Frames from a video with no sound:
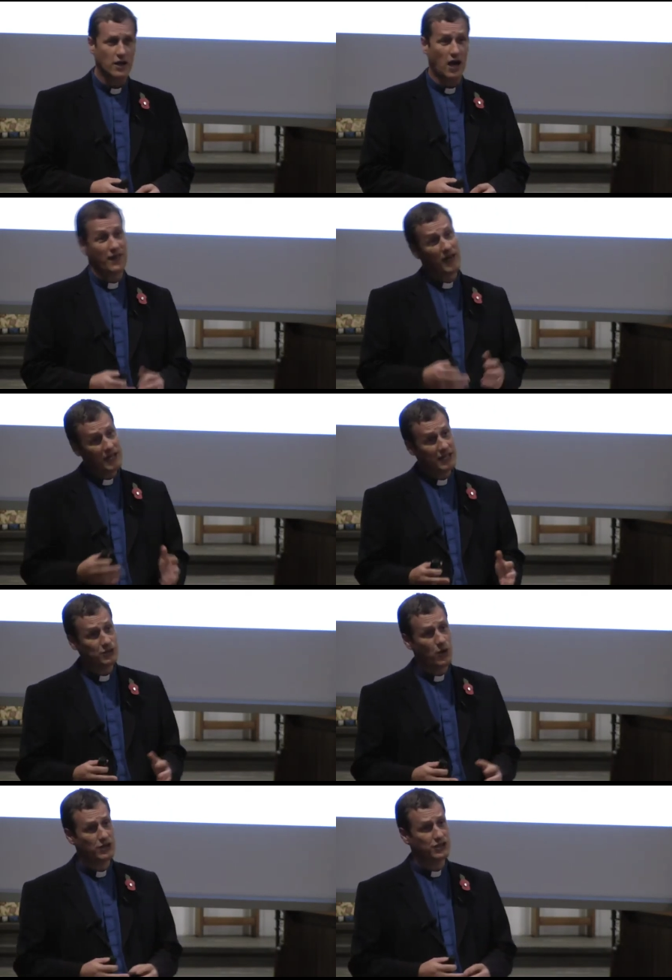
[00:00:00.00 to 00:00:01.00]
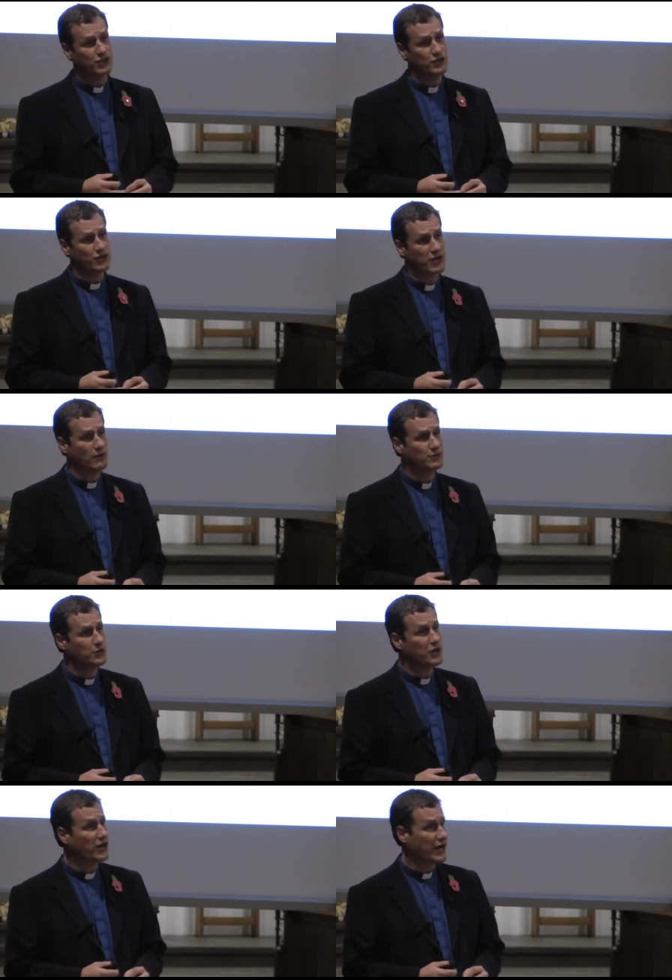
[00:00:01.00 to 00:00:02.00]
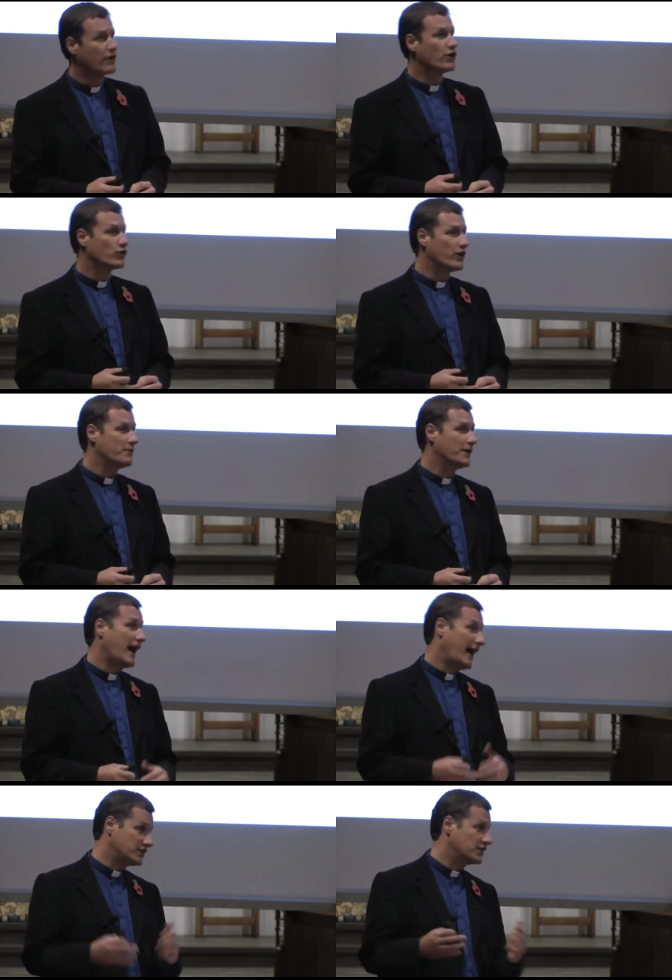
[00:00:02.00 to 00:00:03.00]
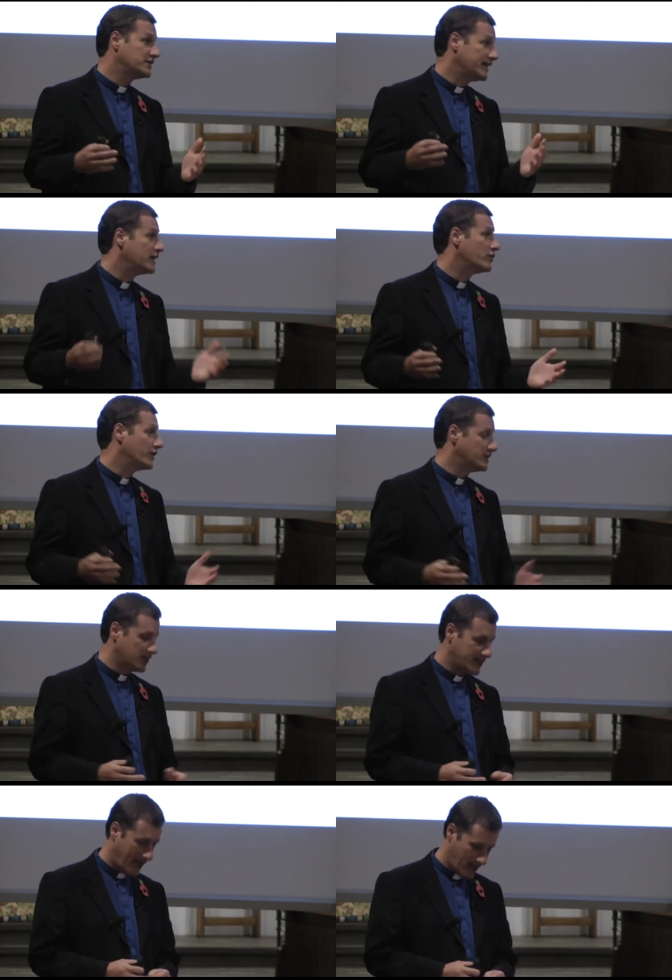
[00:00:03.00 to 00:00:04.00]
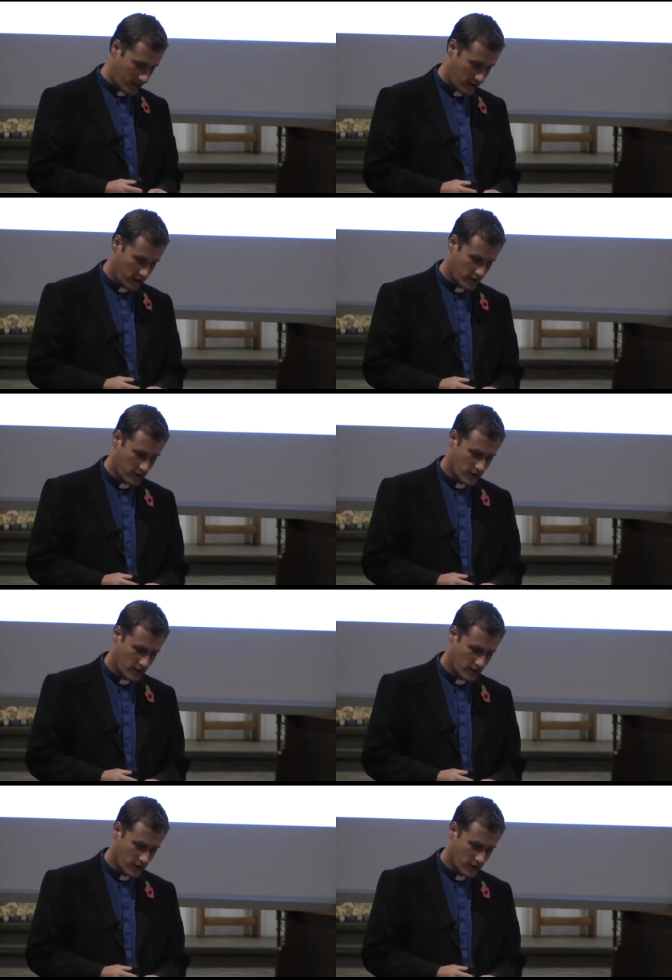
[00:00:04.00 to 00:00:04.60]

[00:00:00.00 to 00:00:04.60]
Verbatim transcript: I then need to ask you to come to a clear agreement as a deanery together